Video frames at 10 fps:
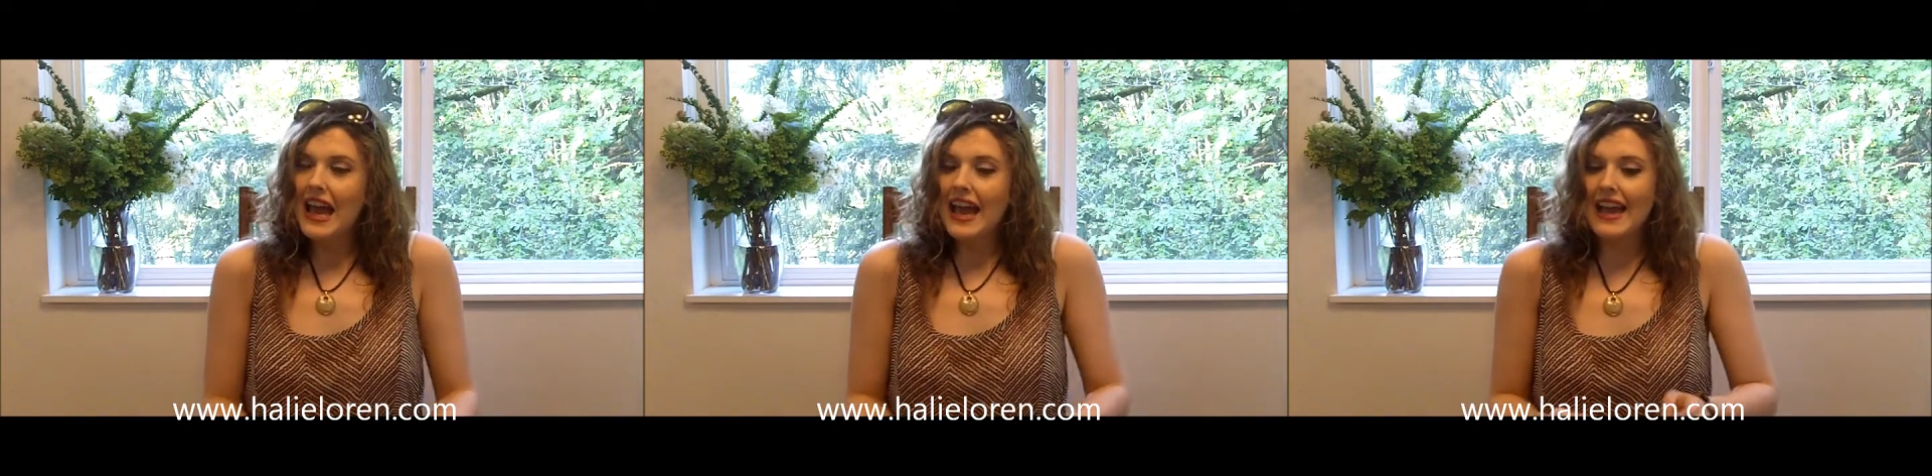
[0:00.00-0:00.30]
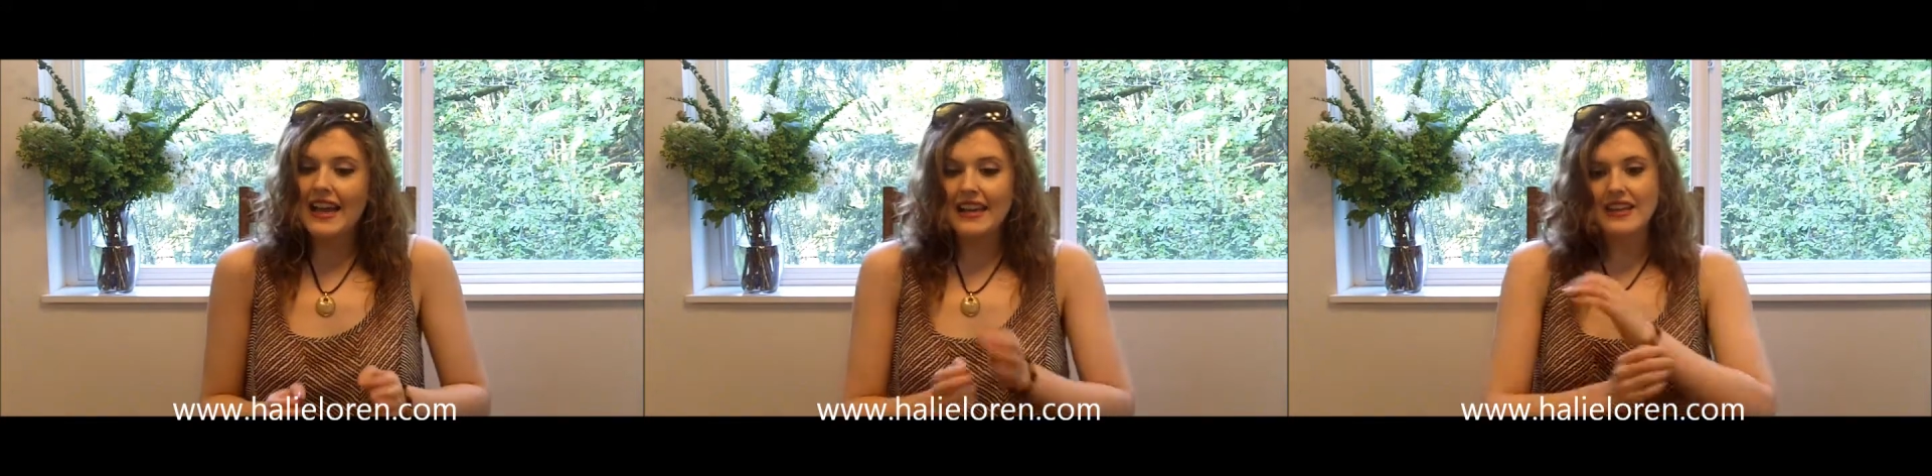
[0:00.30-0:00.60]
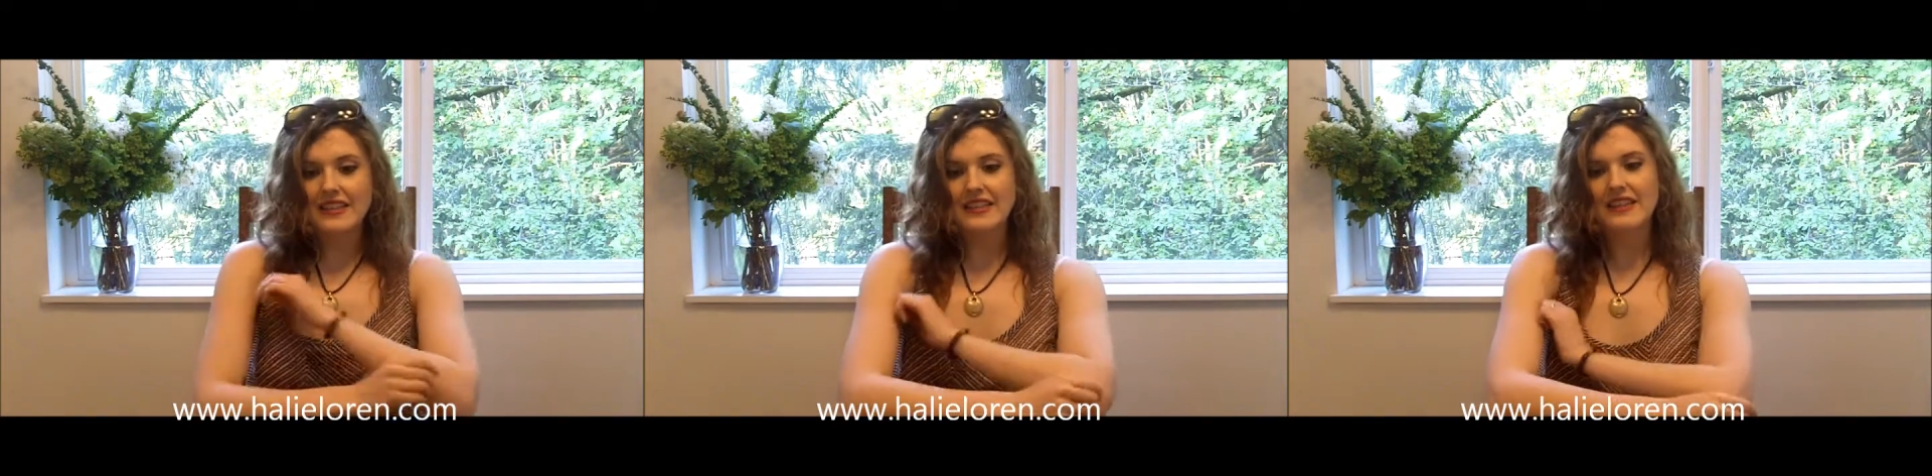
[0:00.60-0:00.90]

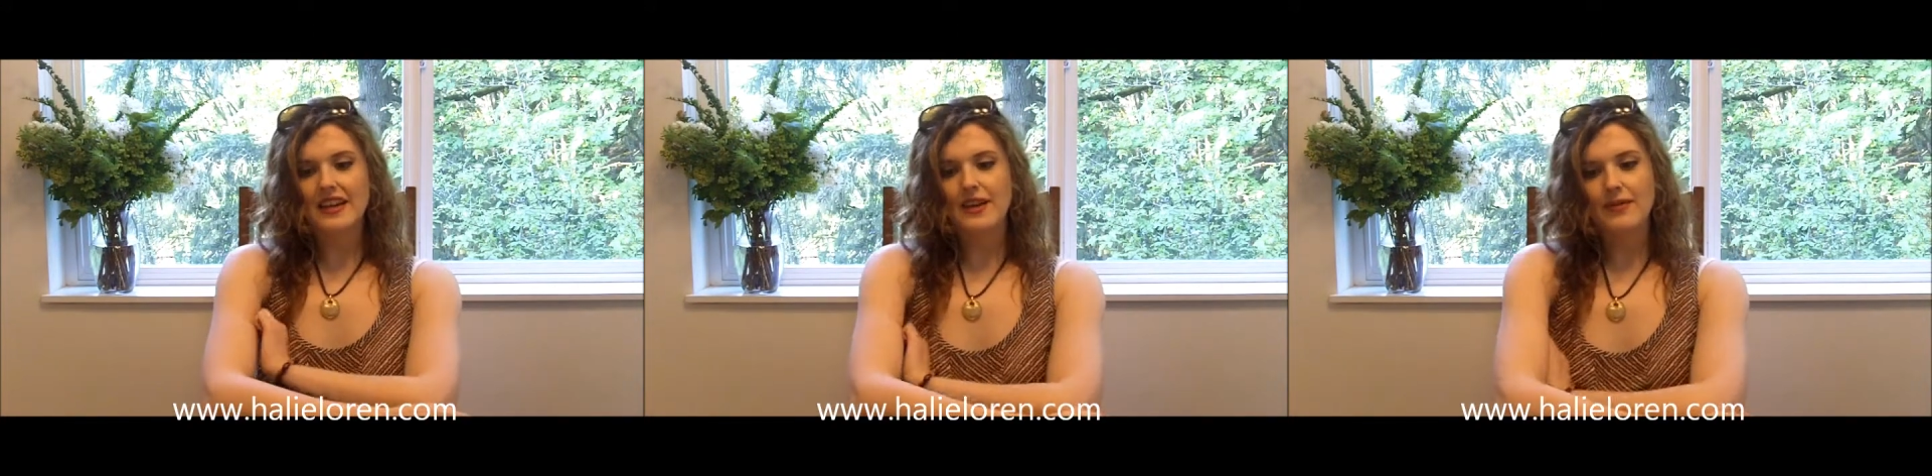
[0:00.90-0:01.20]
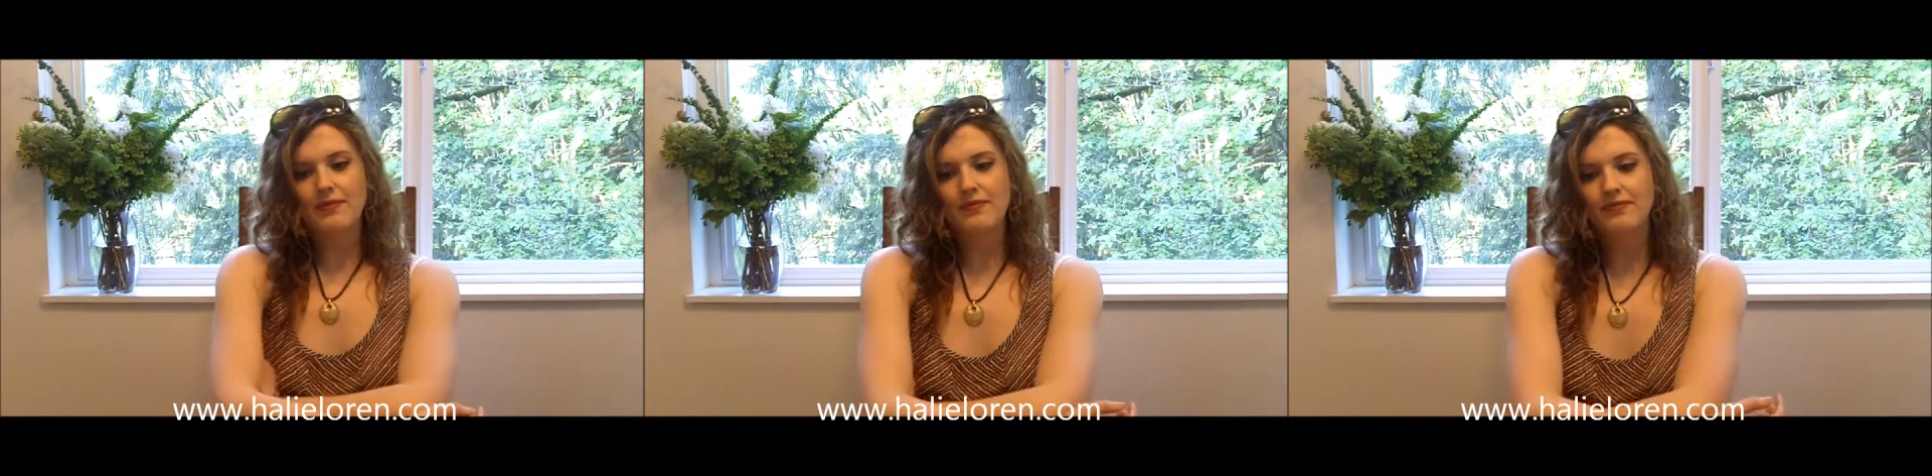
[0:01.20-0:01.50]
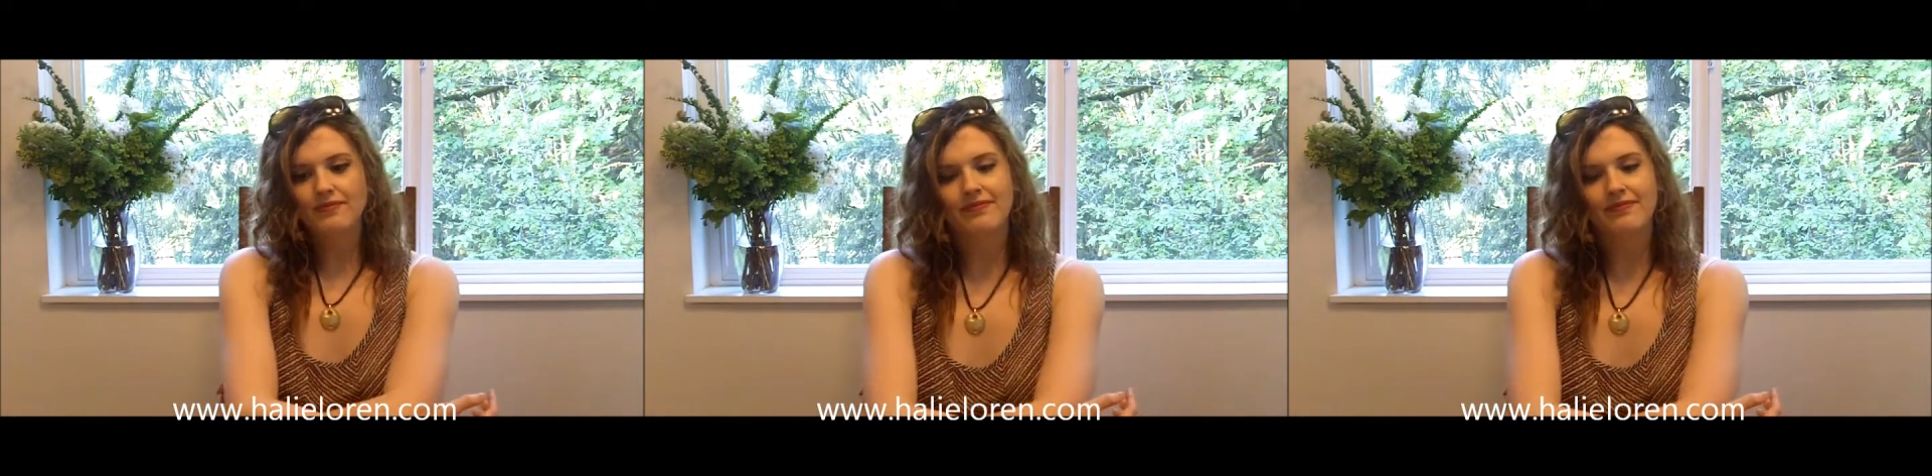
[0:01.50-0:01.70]
And